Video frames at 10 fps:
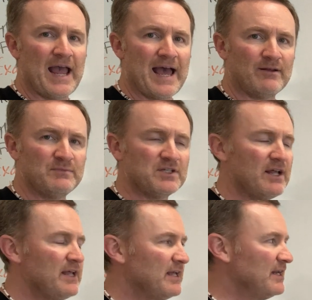atoms
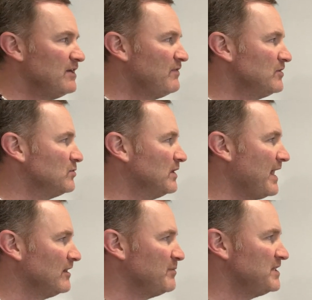and individual
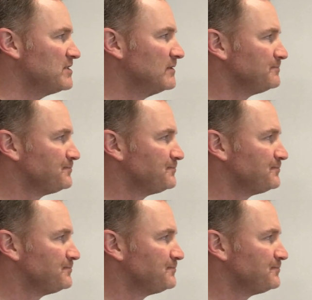elements.